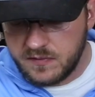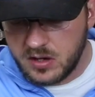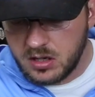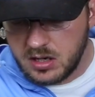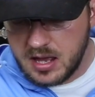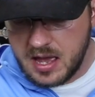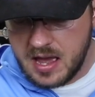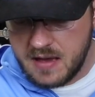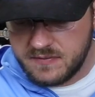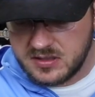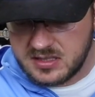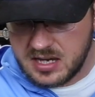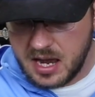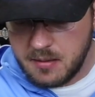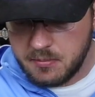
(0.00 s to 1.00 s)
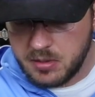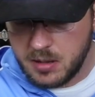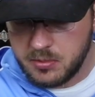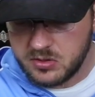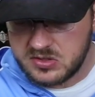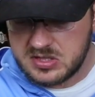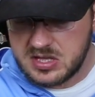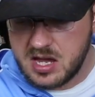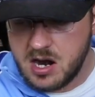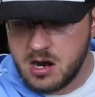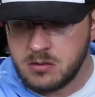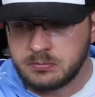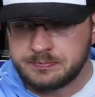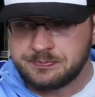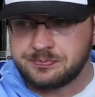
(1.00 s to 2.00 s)
and a half of tight bubbles
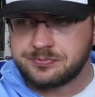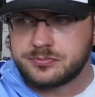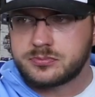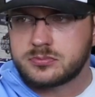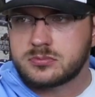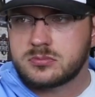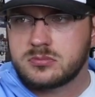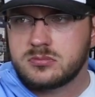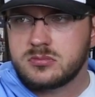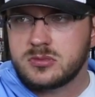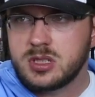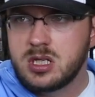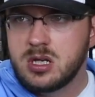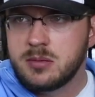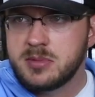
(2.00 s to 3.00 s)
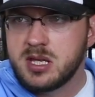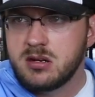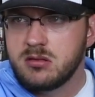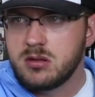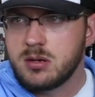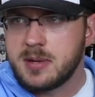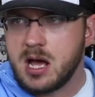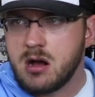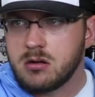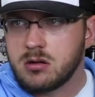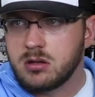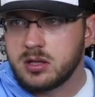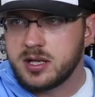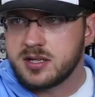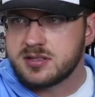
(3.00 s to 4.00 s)
there. I'm getting a little bit of
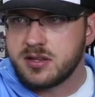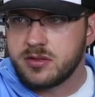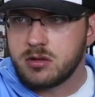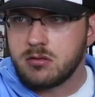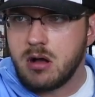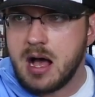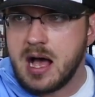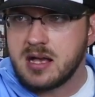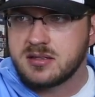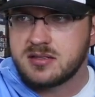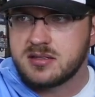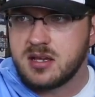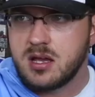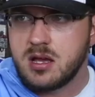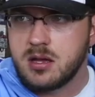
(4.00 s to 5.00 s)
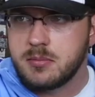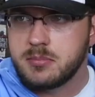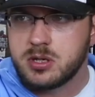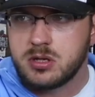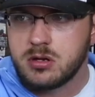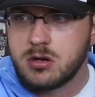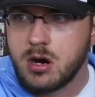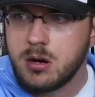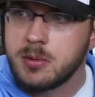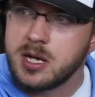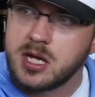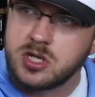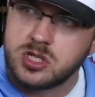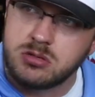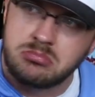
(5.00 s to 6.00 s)
alcohol legs on the glass, but good
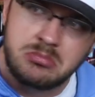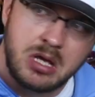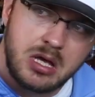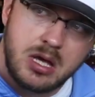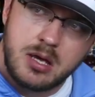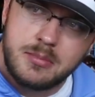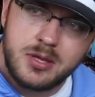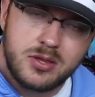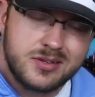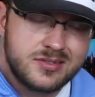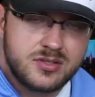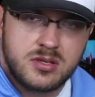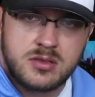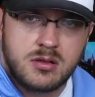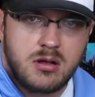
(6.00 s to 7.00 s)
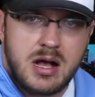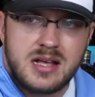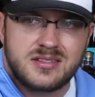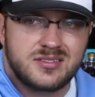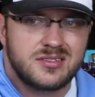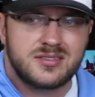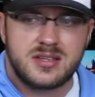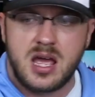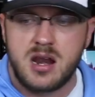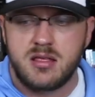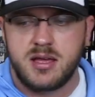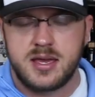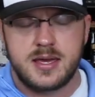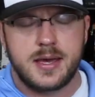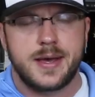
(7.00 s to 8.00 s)
carbonation. It looks good in glass. Looks kind of
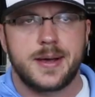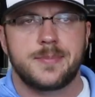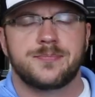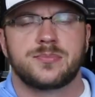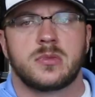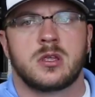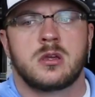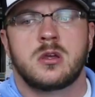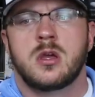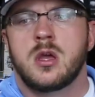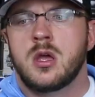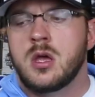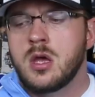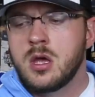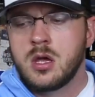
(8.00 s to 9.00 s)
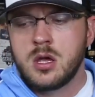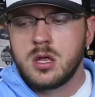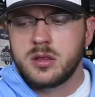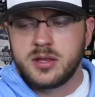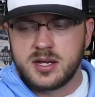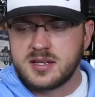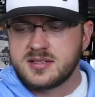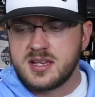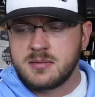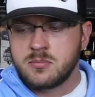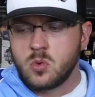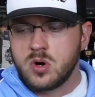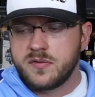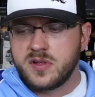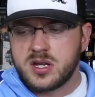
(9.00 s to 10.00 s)
like like I said,
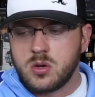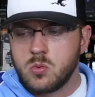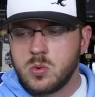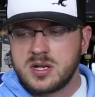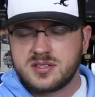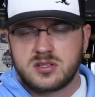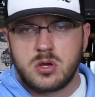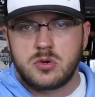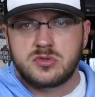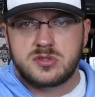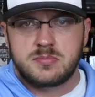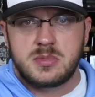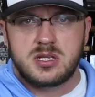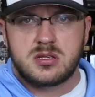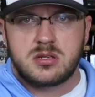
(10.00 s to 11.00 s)
more of like a West Coast